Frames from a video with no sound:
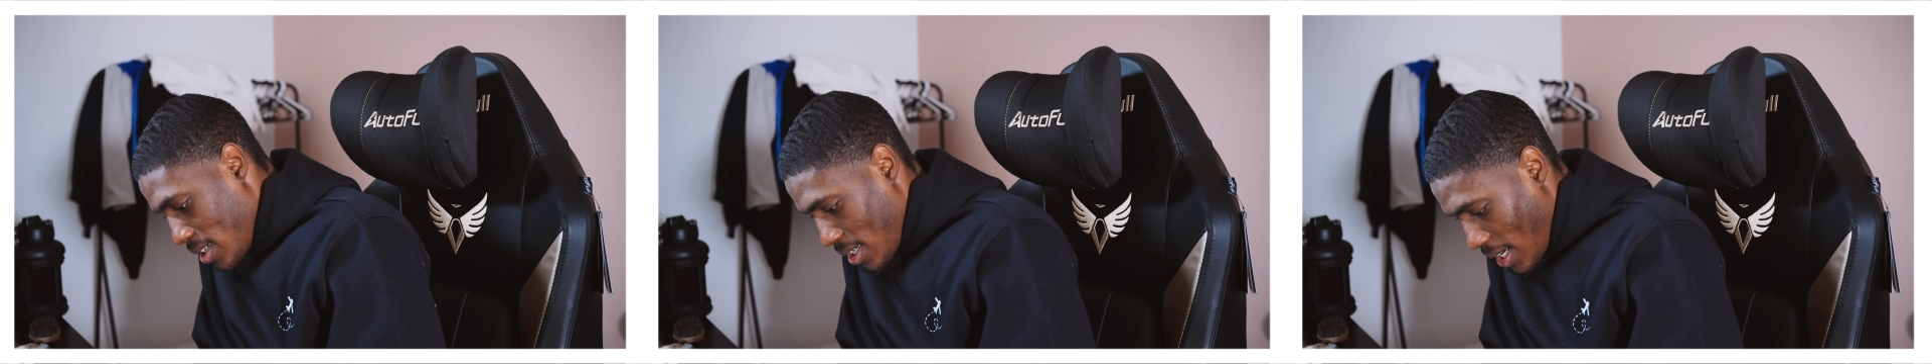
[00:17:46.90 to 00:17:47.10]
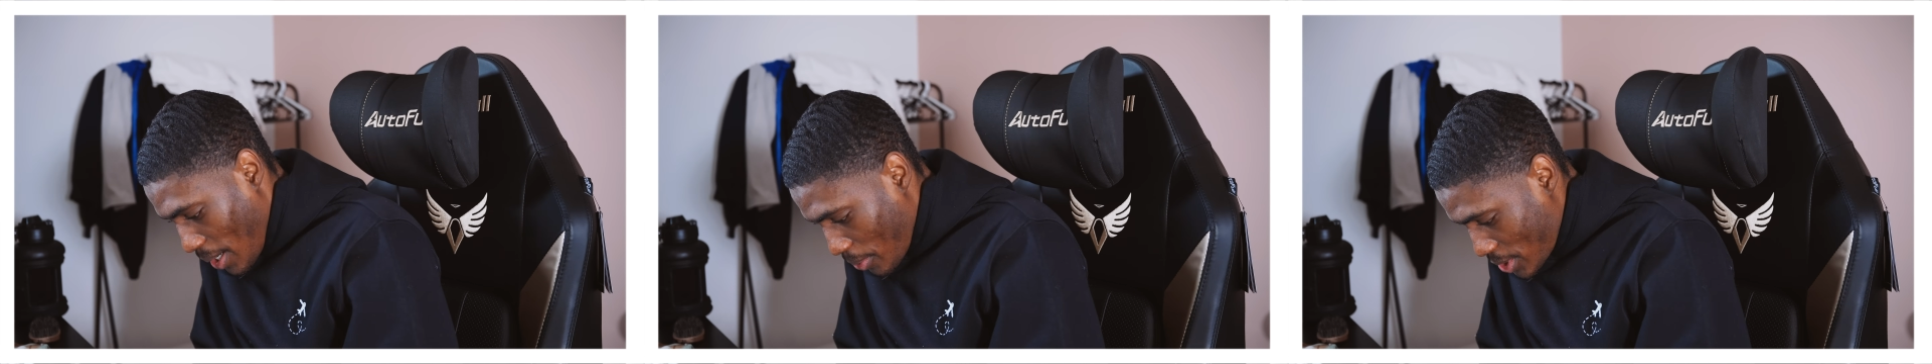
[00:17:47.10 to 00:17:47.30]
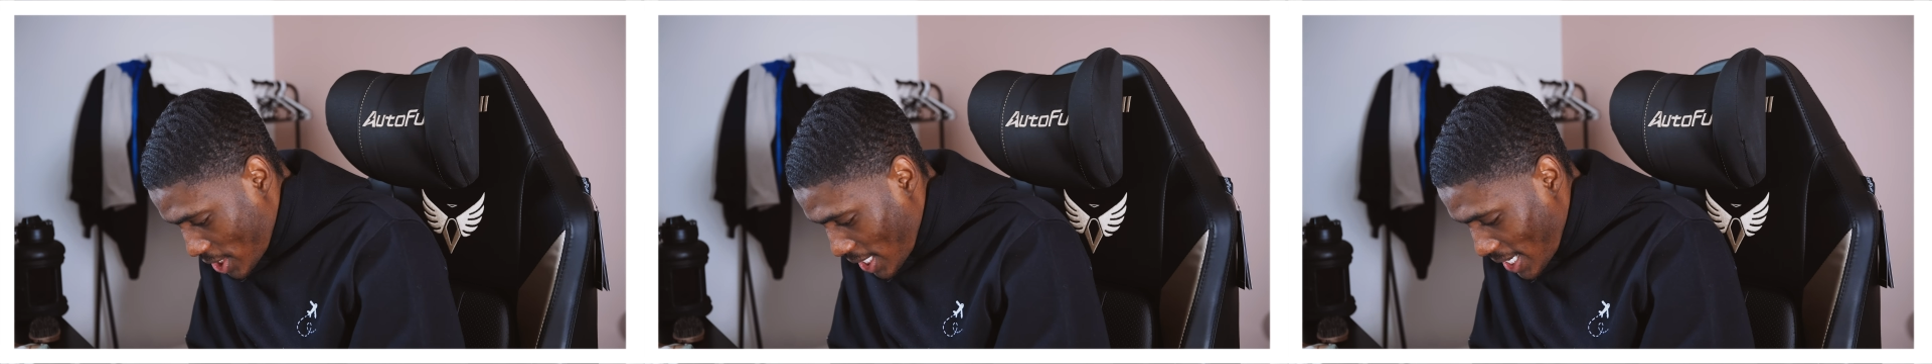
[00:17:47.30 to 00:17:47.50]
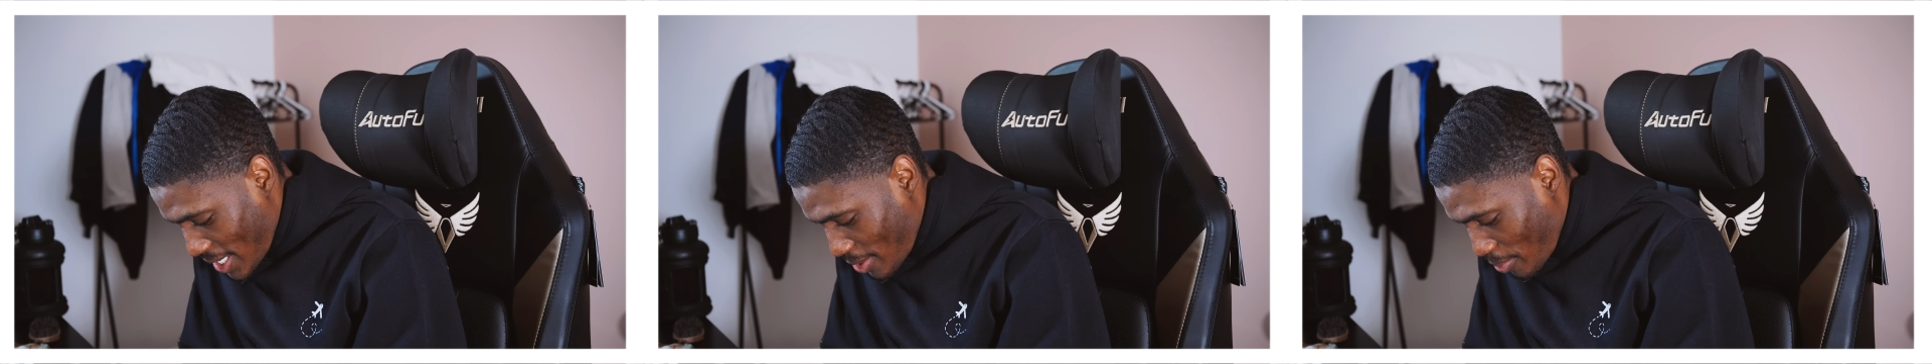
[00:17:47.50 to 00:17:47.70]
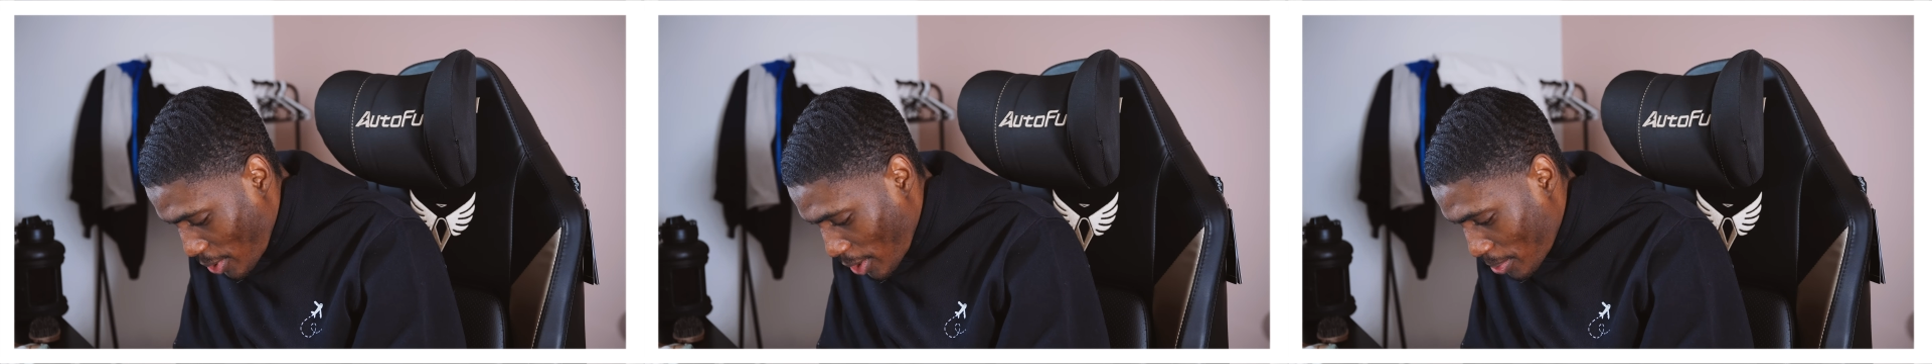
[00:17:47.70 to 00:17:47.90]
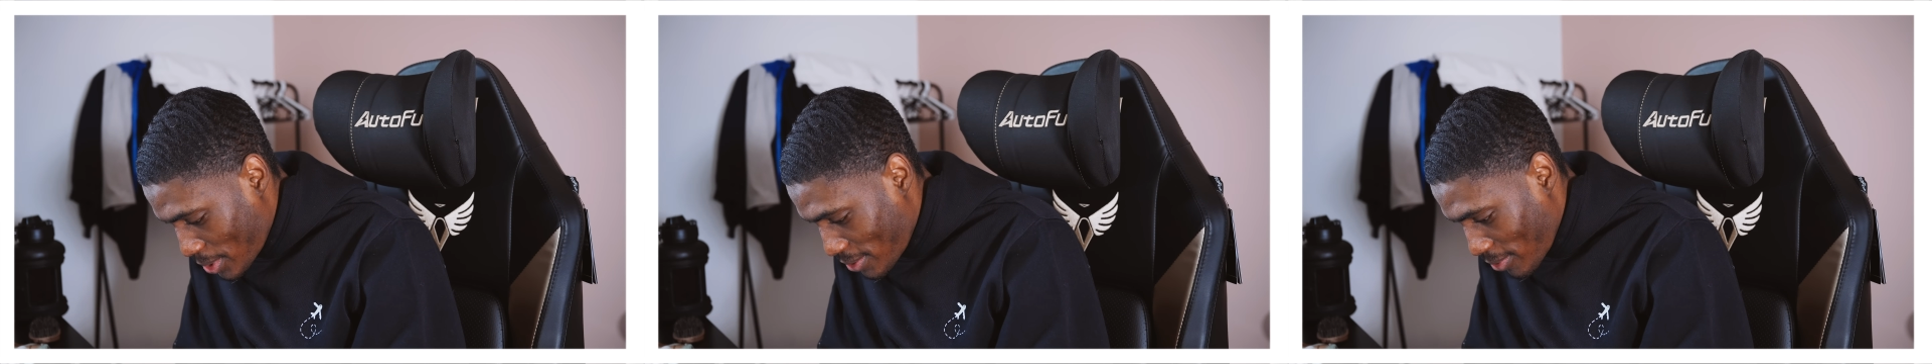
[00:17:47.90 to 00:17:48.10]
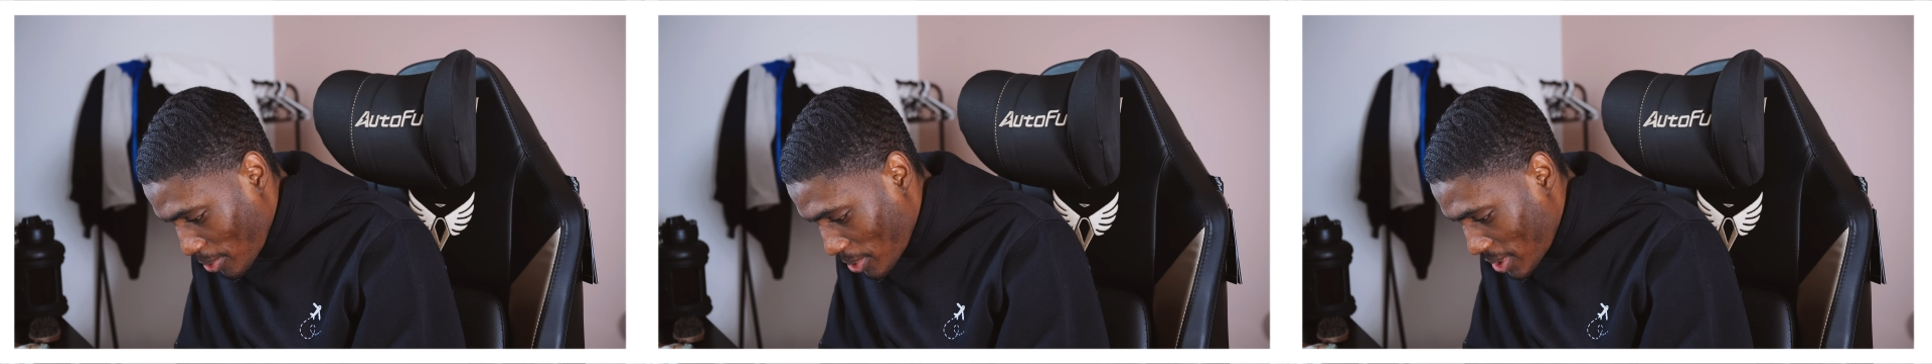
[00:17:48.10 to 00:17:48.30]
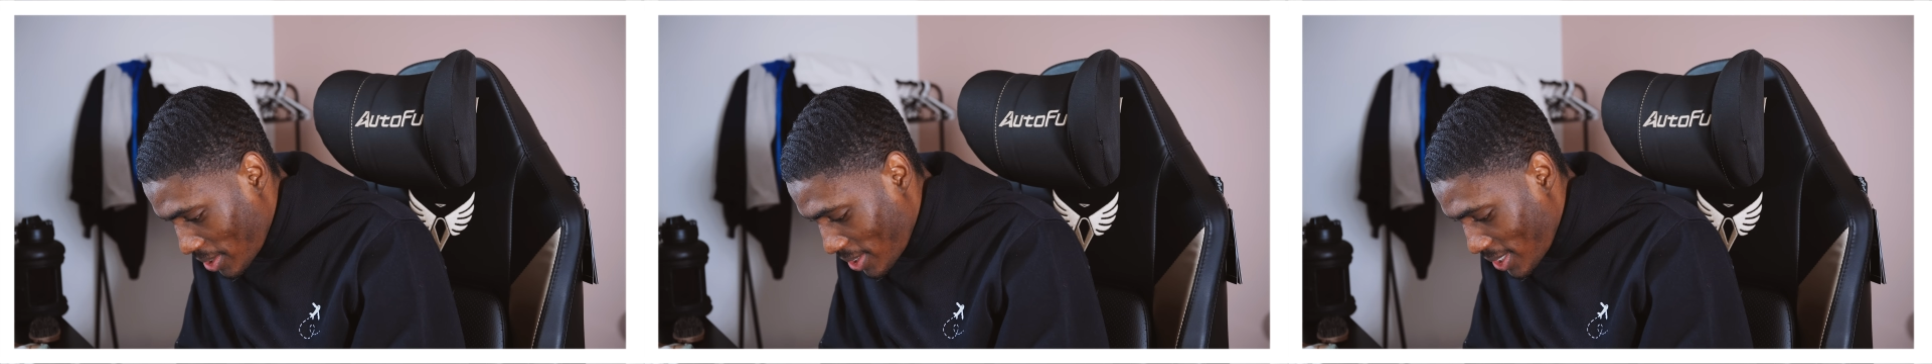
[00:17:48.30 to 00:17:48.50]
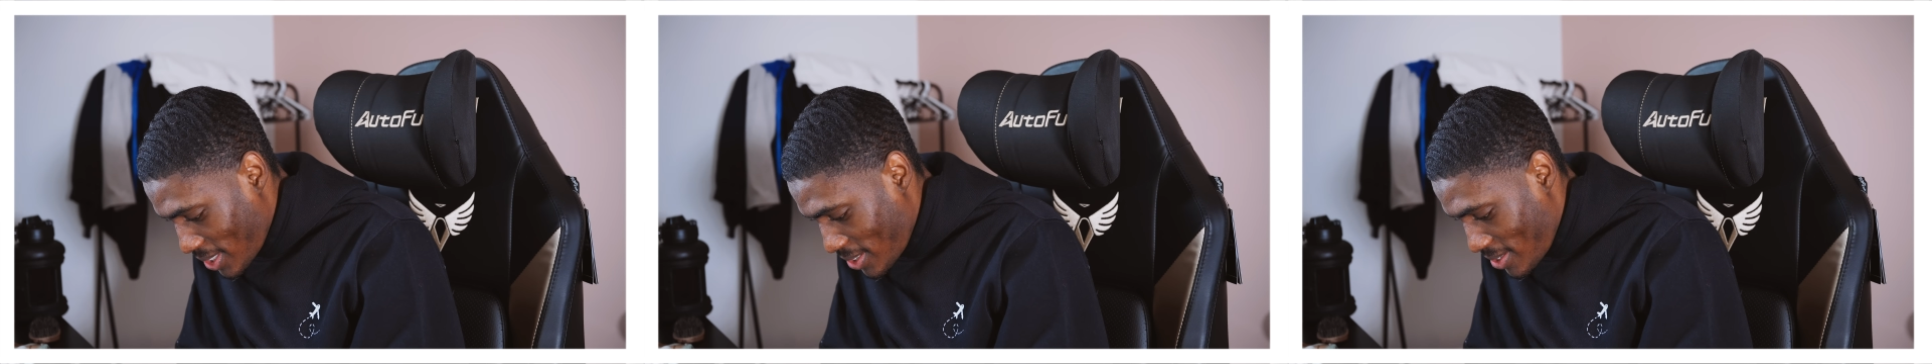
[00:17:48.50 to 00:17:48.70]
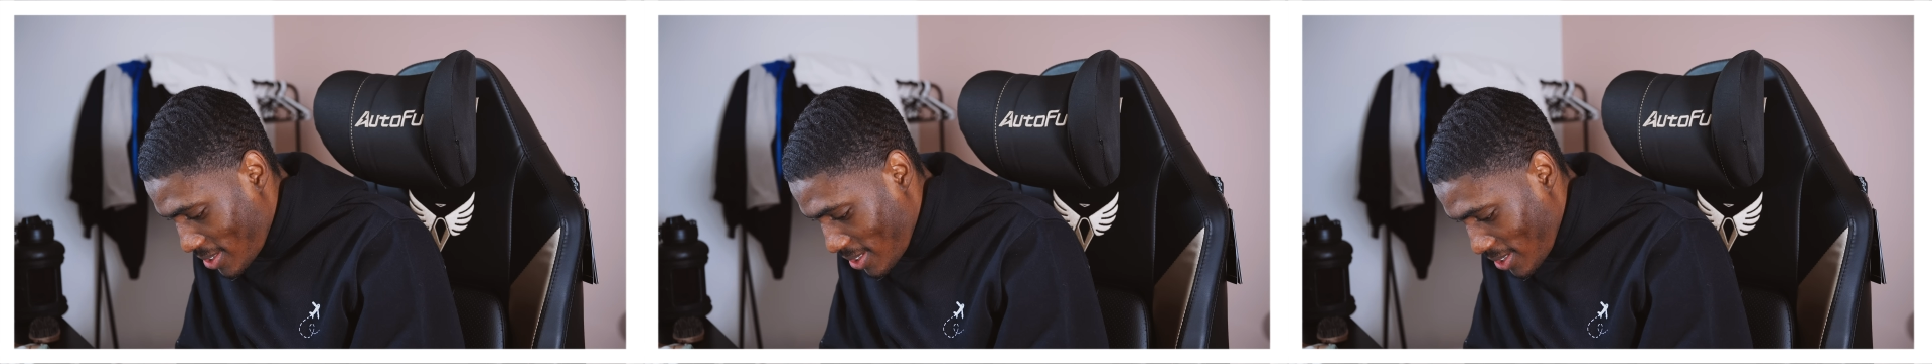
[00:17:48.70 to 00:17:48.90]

I wish I had a purpose for one of these.